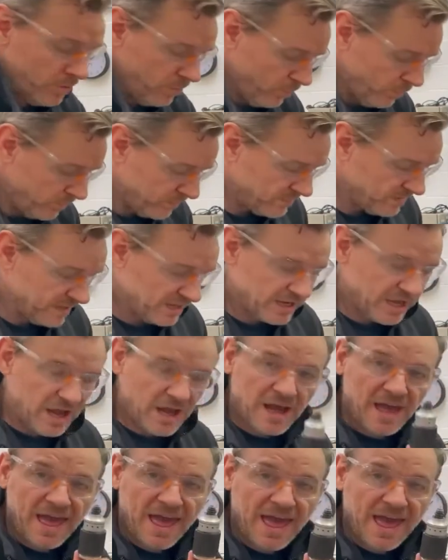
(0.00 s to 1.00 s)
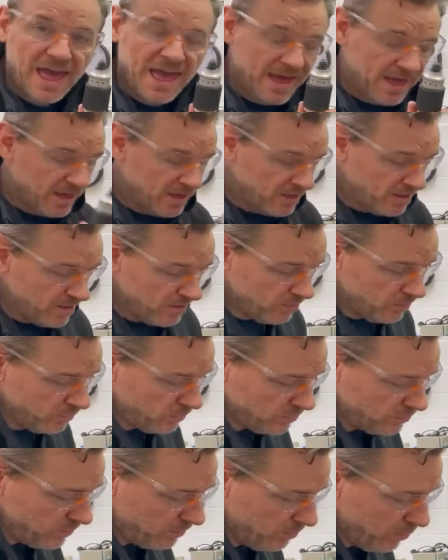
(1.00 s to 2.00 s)
We take our air,
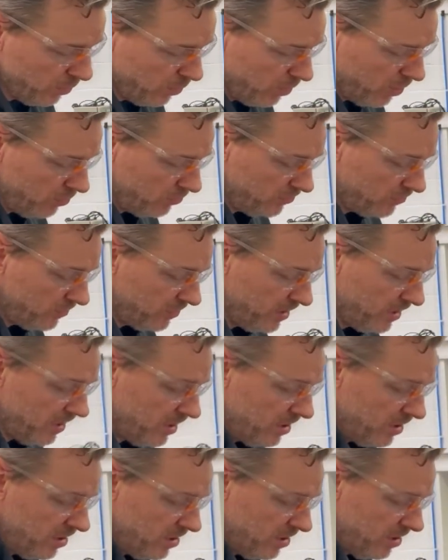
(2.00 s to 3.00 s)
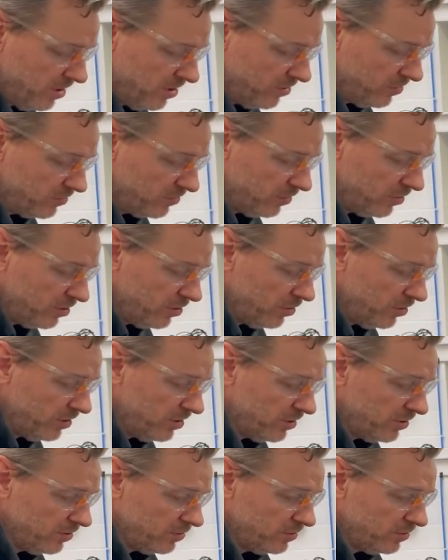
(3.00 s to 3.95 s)
which we put onto the solenoid.